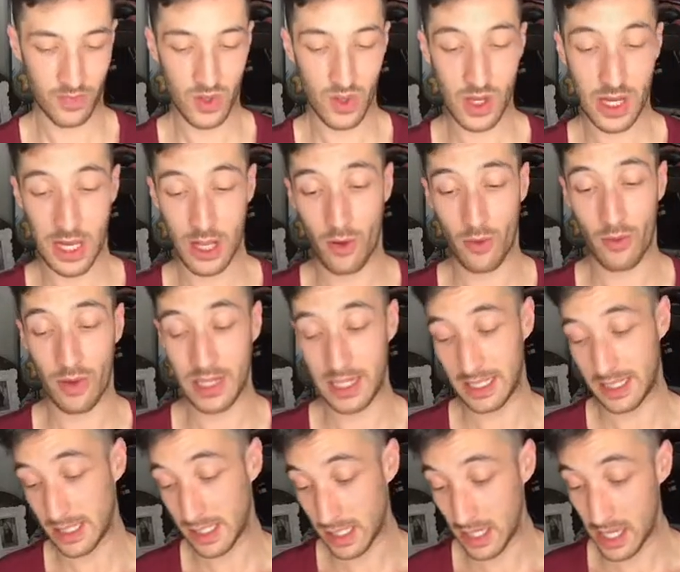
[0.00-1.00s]
You cannot
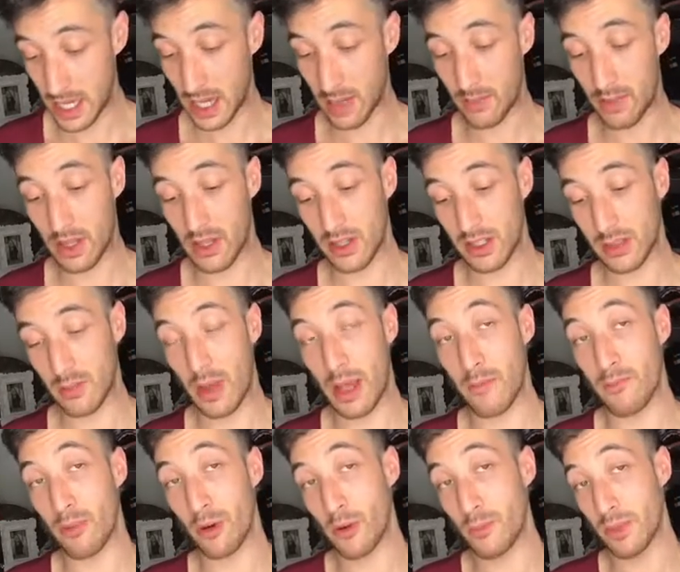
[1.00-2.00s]
really see it because
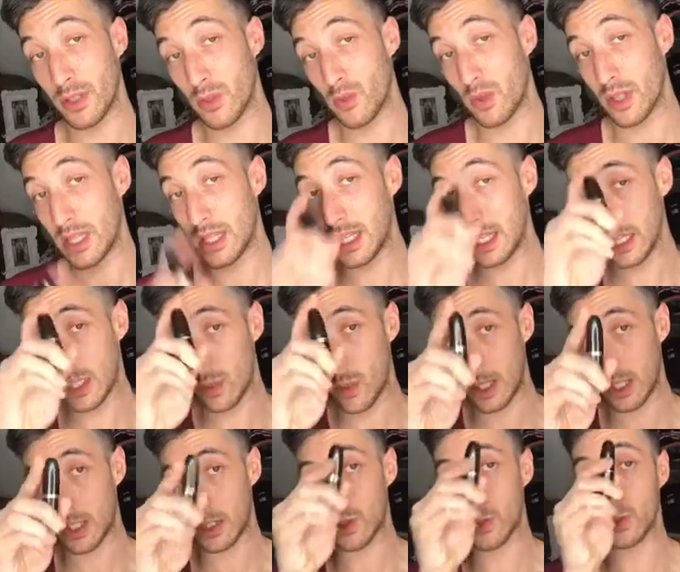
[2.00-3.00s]
my purpose with this
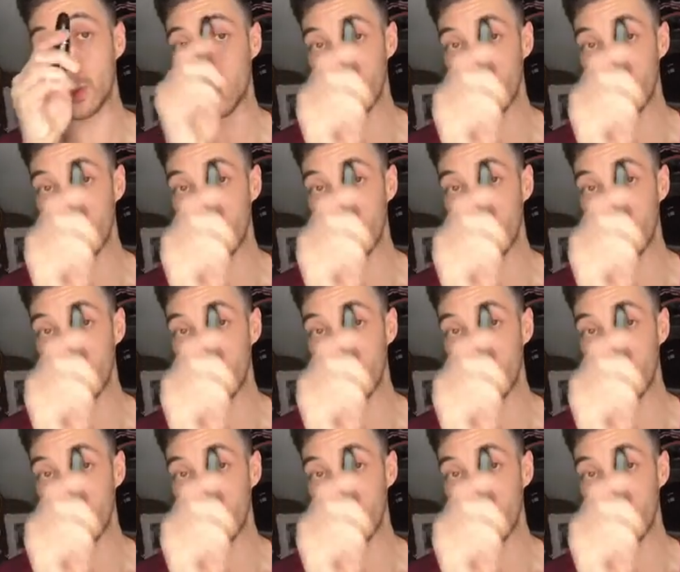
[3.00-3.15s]
one is to